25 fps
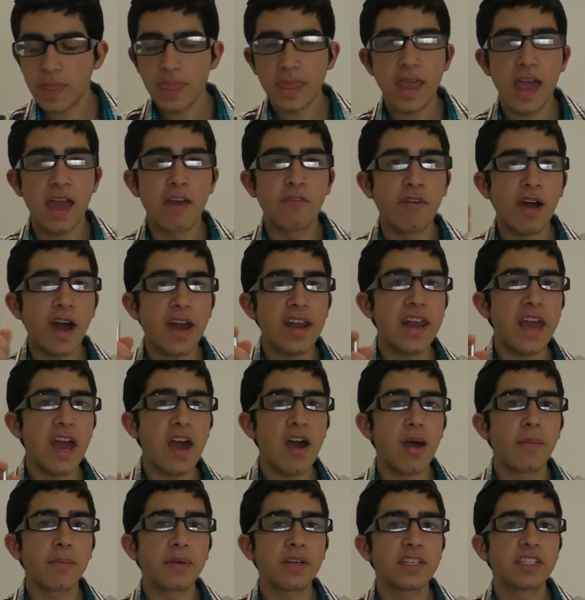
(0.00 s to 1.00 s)
And right now
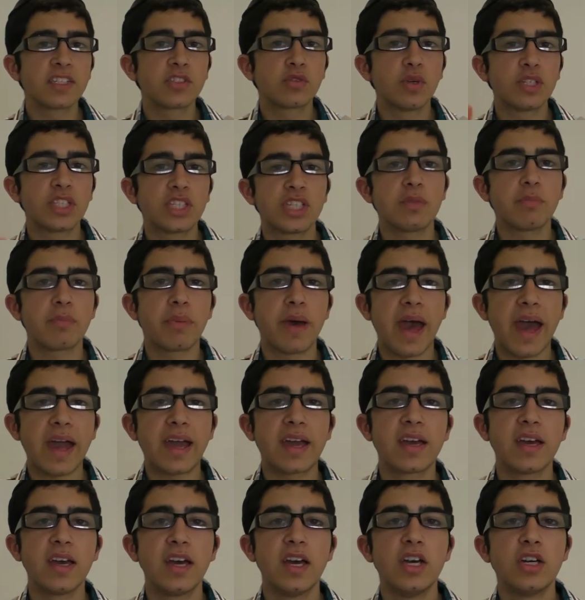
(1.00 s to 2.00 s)
I'm going to switch it back
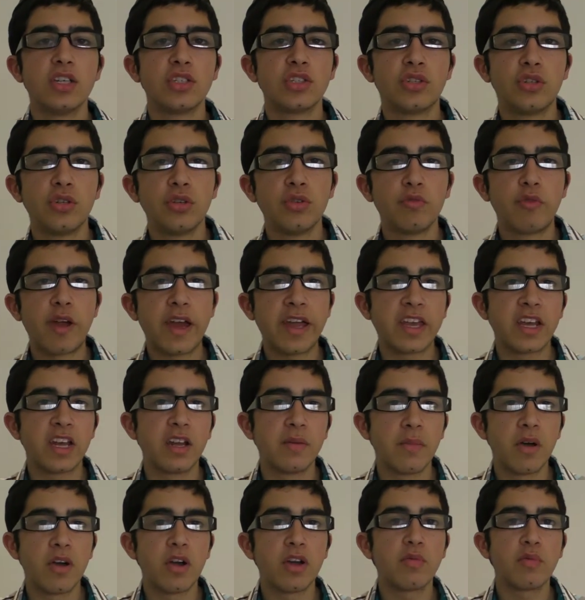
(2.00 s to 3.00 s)
to regular
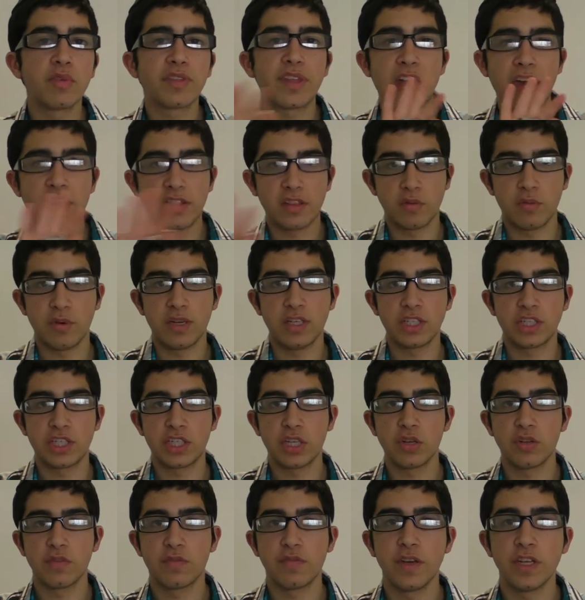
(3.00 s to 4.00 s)
mode without the
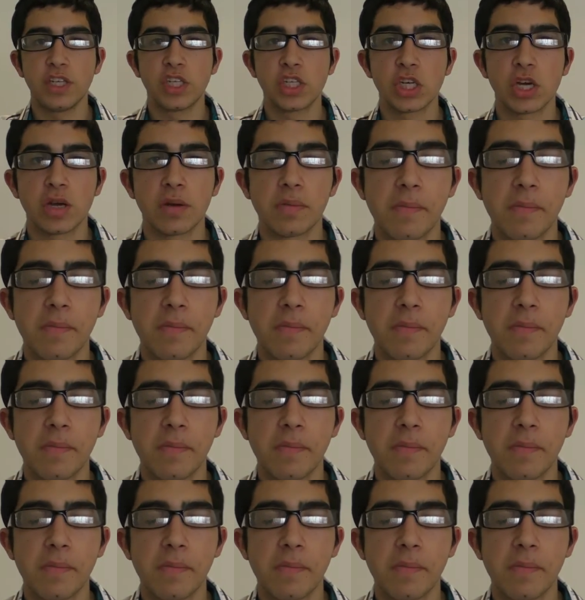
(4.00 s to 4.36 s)
windshield feature.